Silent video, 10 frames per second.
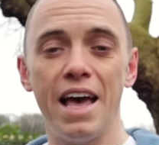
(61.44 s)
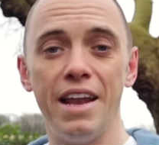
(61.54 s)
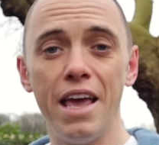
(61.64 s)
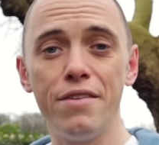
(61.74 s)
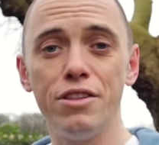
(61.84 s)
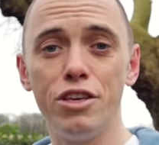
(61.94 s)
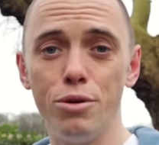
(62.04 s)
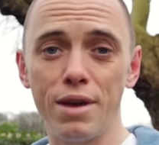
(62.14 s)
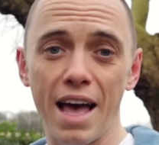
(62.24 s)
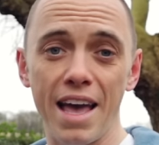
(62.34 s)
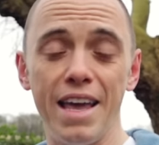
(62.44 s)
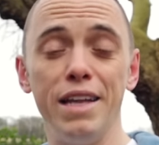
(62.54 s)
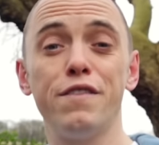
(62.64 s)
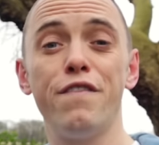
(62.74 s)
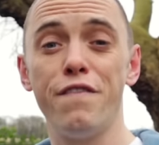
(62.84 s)
and here in the UK
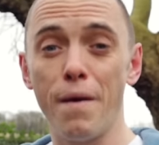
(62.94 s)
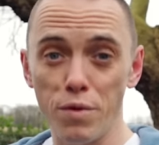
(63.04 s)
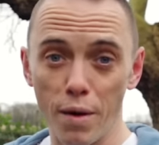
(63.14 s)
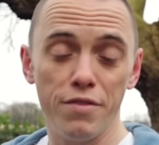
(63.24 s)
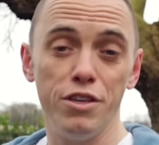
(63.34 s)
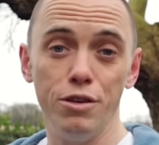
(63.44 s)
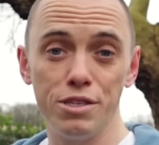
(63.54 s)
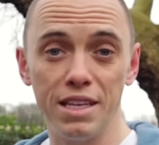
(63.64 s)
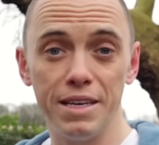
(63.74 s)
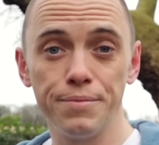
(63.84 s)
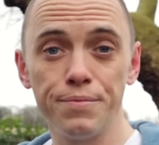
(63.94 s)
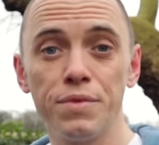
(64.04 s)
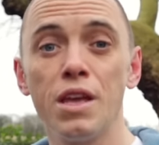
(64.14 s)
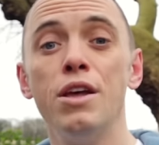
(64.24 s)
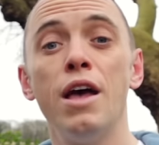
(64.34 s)
it's February usually.
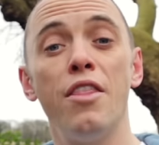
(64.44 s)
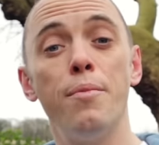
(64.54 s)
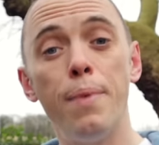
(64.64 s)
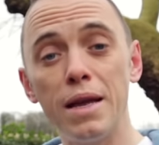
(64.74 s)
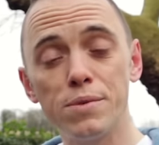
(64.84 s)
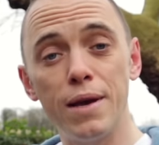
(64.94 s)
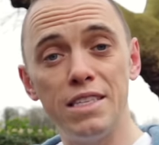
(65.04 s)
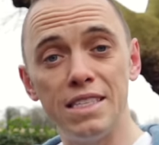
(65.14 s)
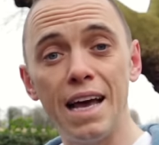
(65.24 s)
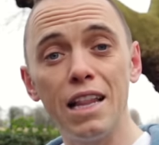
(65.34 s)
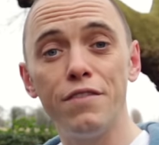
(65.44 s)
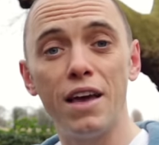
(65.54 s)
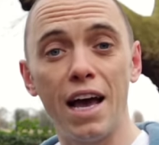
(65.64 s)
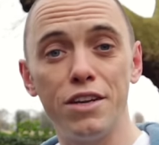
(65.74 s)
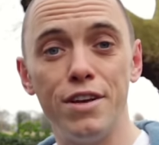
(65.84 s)
And the best way to tell if
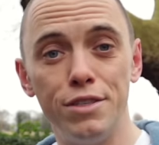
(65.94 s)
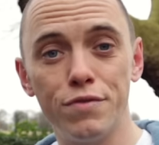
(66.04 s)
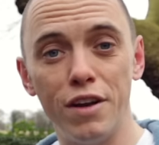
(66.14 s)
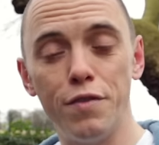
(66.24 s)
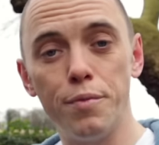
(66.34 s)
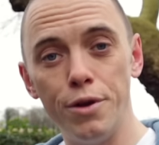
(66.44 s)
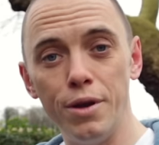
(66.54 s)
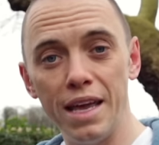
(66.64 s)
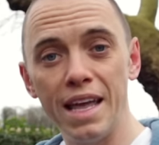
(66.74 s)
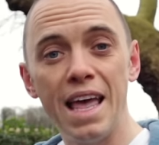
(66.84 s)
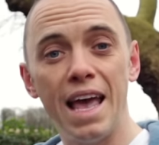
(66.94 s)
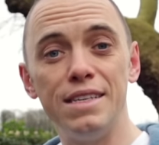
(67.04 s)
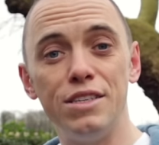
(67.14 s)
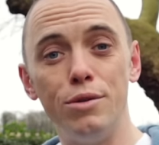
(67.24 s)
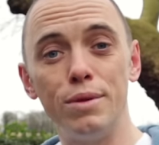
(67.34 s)
your hydrangea is ready for pruning
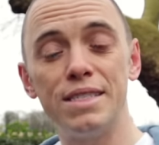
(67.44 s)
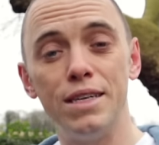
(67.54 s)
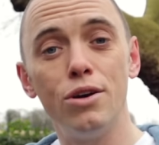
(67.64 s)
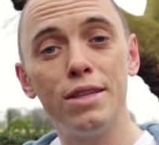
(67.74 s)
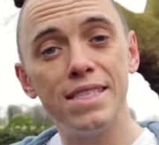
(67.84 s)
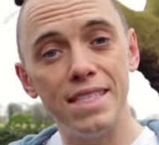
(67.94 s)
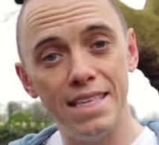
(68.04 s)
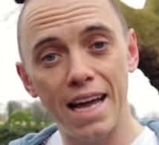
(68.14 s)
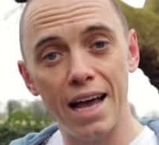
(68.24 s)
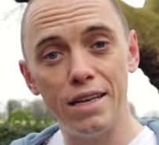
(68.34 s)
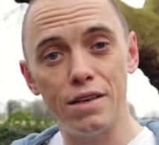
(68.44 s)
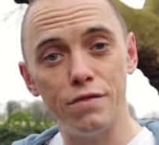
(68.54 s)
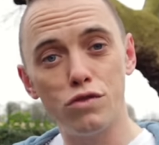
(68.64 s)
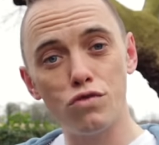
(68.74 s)
is that you will see all the seed heads have